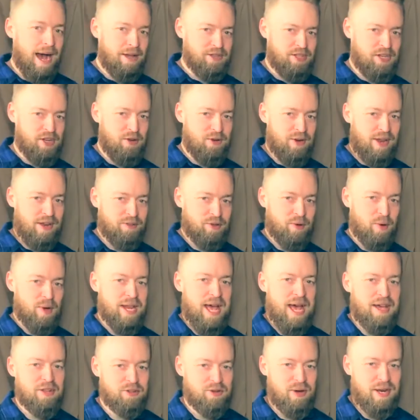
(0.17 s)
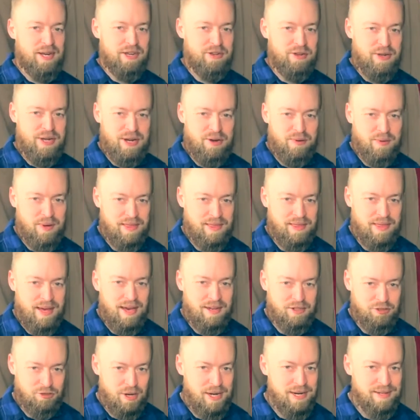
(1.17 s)
How's it going, everyone? Retnu here with
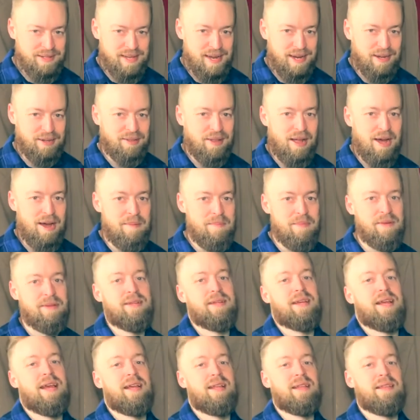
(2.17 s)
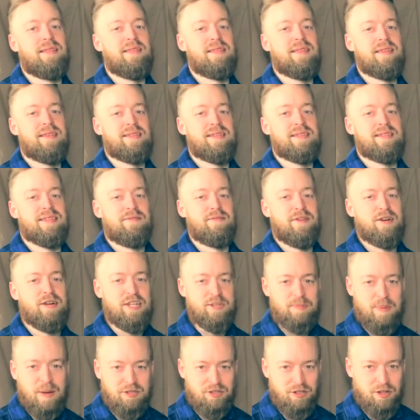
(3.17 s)
Train Set Club, and this is a very
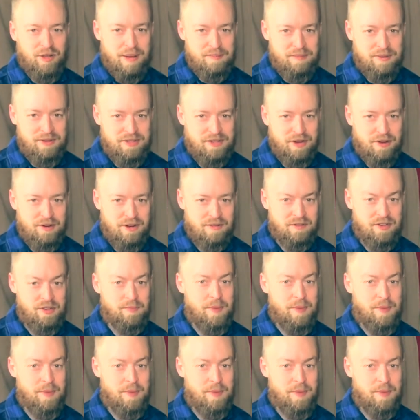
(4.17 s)
special episode of